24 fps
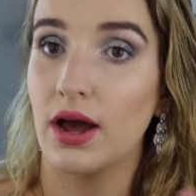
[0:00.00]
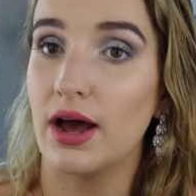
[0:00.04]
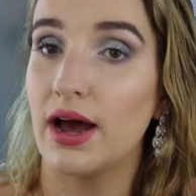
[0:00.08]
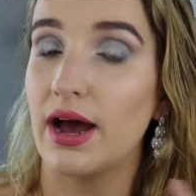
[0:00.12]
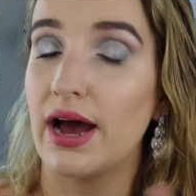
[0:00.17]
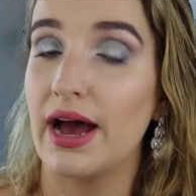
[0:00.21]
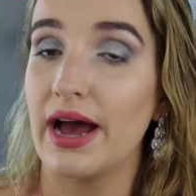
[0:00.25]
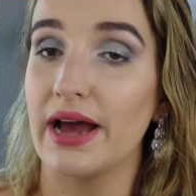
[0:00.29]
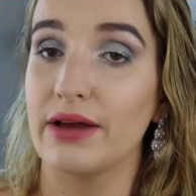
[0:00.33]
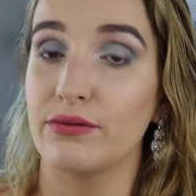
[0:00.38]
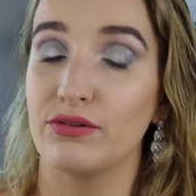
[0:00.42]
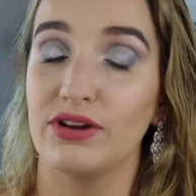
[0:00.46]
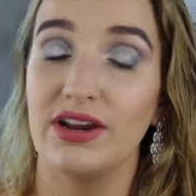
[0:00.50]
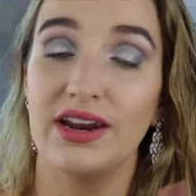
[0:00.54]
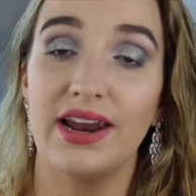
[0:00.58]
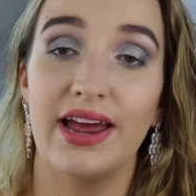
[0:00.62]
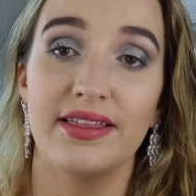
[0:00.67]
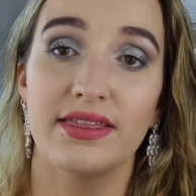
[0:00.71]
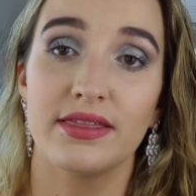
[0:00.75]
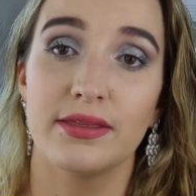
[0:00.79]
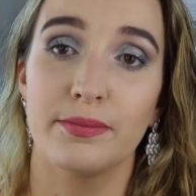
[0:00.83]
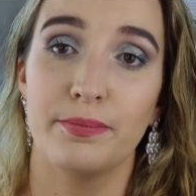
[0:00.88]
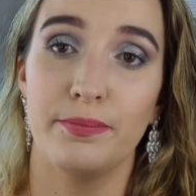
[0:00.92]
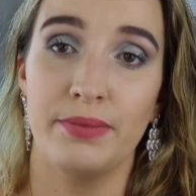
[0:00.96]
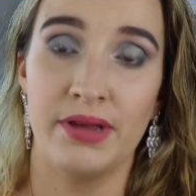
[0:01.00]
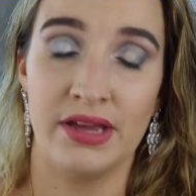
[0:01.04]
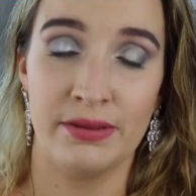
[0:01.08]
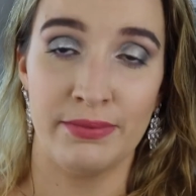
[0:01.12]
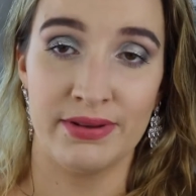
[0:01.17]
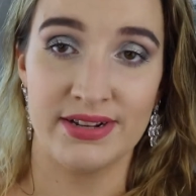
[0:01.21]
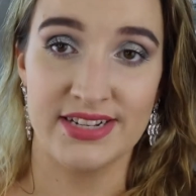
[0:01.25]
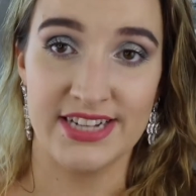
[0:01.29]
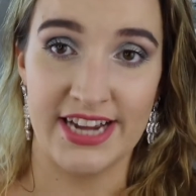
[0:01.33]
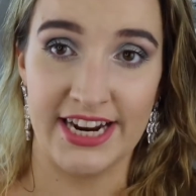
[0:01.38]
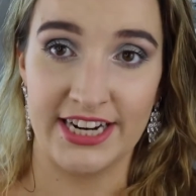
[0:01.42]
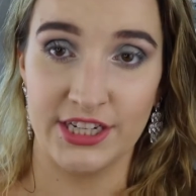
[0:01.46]
I really like the
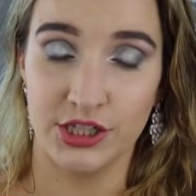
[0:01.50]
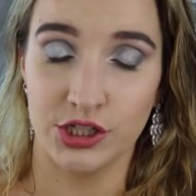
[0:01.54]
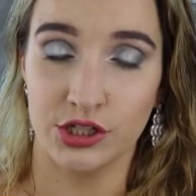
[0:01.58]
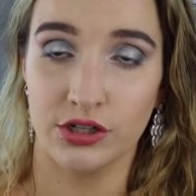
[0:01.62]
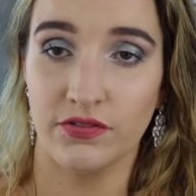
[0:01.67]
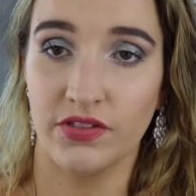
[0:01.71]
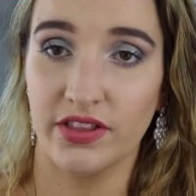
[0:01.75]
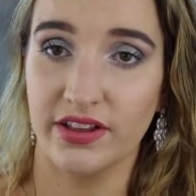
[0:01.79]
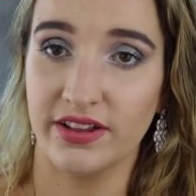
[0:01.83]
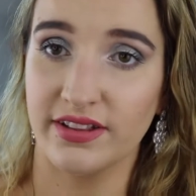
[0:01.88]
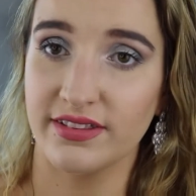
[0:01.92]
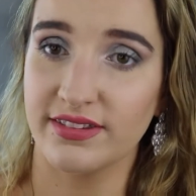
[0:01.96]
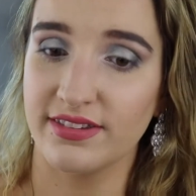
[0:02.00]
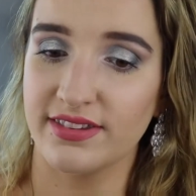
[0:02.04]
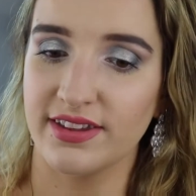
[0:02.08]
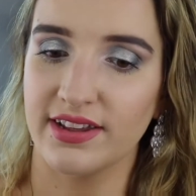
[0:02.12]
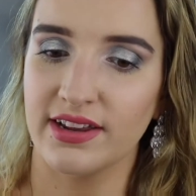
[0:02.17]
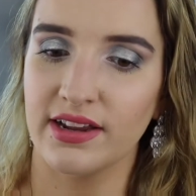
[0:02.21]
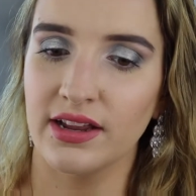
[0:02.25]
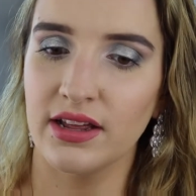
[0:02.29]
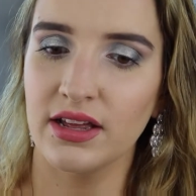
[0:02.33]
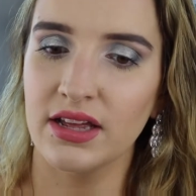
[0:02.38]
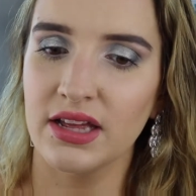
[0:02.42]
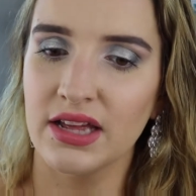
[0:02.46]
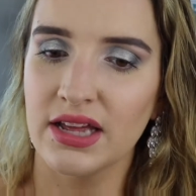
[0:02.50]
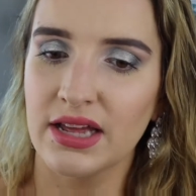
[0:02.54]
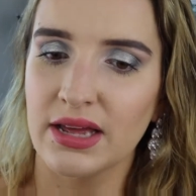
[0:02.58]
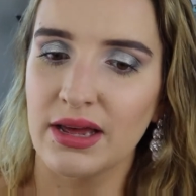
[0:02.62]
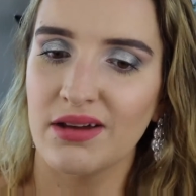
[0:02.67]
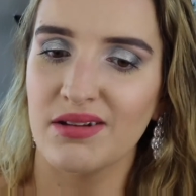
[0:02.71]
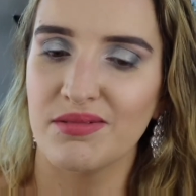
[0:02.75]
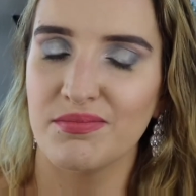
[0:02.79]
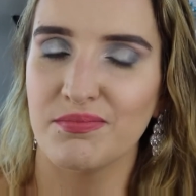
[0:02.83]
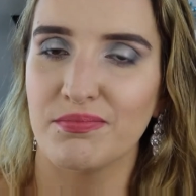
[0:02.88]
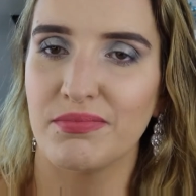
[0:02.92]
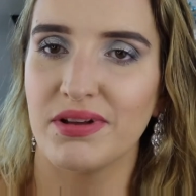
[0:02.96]
pigmentation of the concealer,
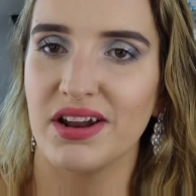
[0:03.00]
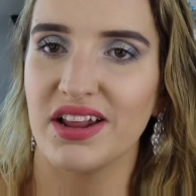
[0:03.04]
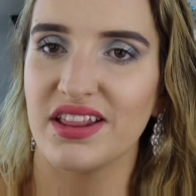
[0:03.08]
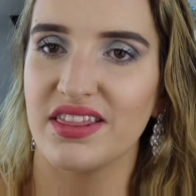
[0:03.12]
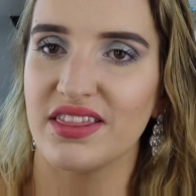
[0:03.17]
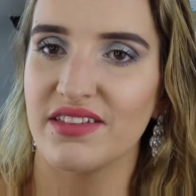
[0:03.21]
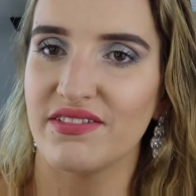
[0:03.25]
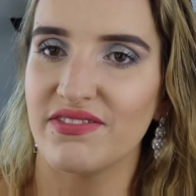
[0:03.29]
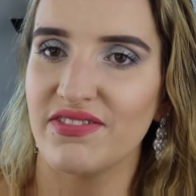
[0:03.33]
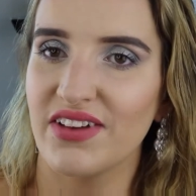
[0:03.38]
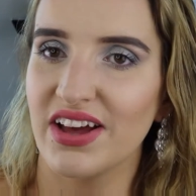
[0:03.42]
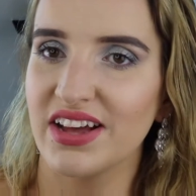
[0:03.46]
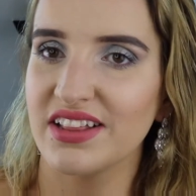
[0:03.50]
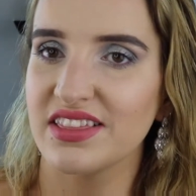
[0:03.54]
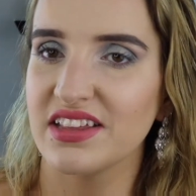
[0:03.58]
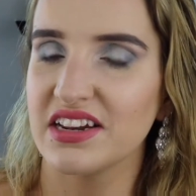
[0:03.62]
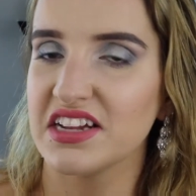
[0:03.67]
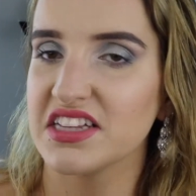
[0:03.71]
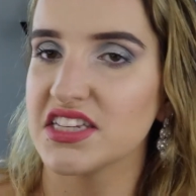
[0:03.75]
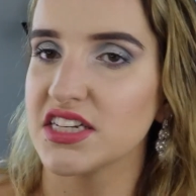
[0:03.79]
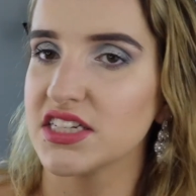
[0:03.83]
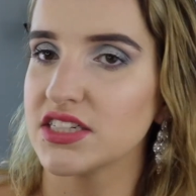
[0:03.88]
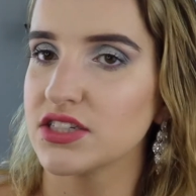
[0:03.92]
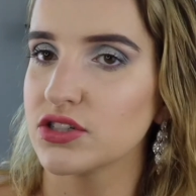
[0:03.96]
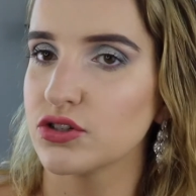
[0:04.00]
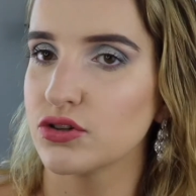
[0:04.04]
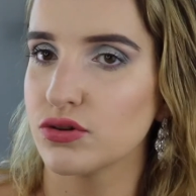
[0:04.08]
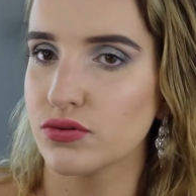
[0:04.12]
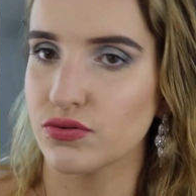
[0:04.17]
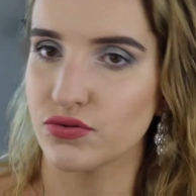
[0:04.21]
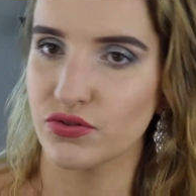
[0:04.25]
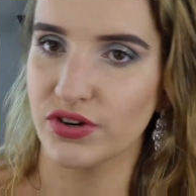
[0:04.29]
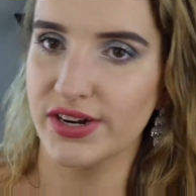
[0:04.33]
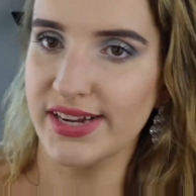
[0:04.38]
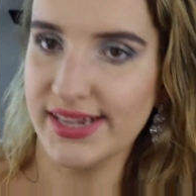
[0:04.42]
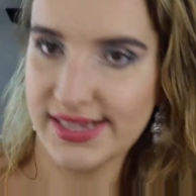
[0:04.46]
but the fact that it does
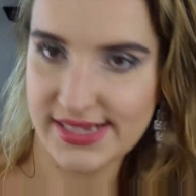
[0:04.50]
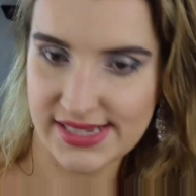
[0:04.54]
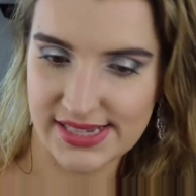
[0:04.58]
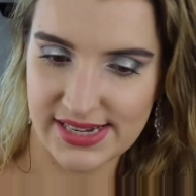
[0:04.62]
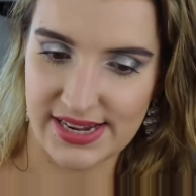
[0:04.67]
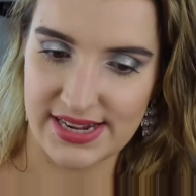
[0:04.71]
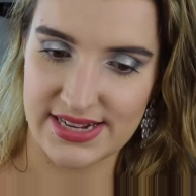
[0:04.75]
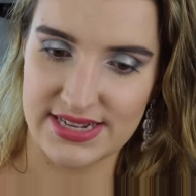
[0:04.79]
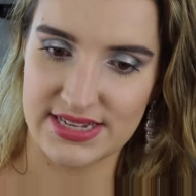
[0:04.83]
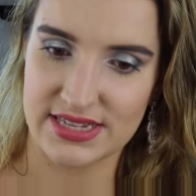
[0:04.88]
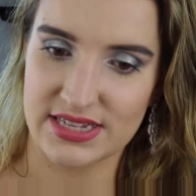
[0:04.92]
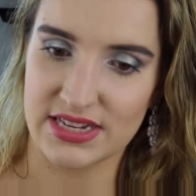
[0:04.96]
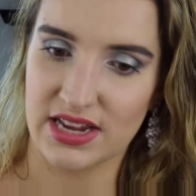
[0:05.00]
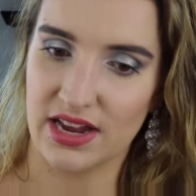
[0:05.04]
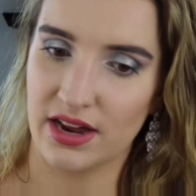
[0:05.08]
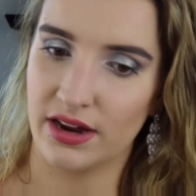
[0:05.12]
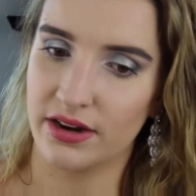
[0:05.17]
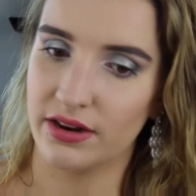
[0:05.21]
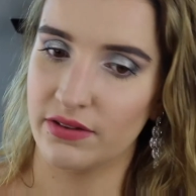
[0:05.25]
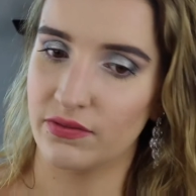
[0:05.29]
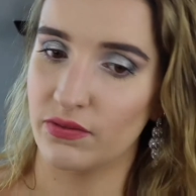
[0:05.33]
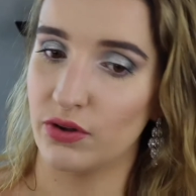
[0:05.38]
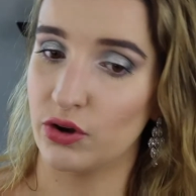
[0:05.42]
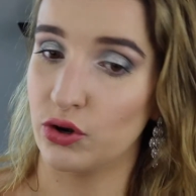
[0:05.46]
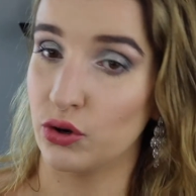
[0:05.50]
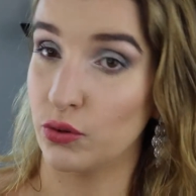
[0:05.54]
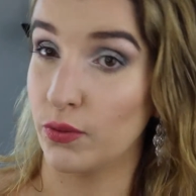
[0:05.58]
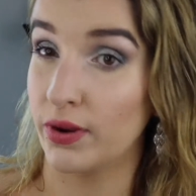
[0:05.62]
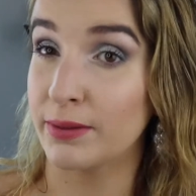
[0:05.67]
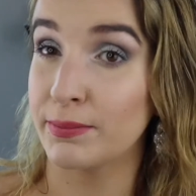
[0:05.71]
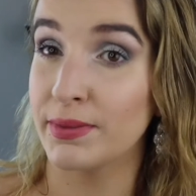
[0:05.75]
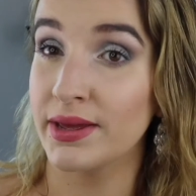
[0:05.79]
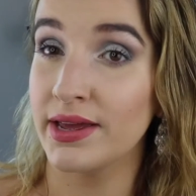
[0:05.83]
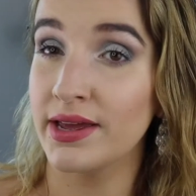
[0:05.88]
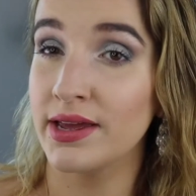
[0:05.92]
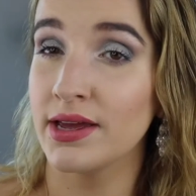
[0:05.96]
crease is kind of
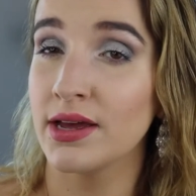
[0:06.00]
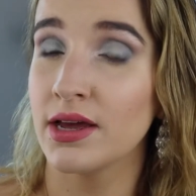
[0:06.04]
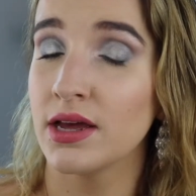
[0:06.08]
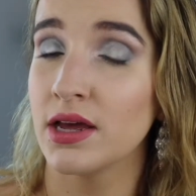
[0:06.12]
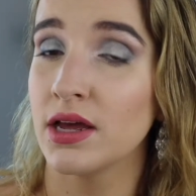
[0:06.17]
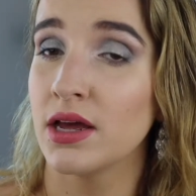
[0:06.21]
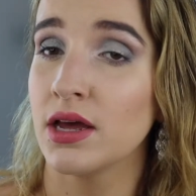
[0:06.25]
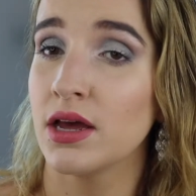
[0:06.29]
annoying me.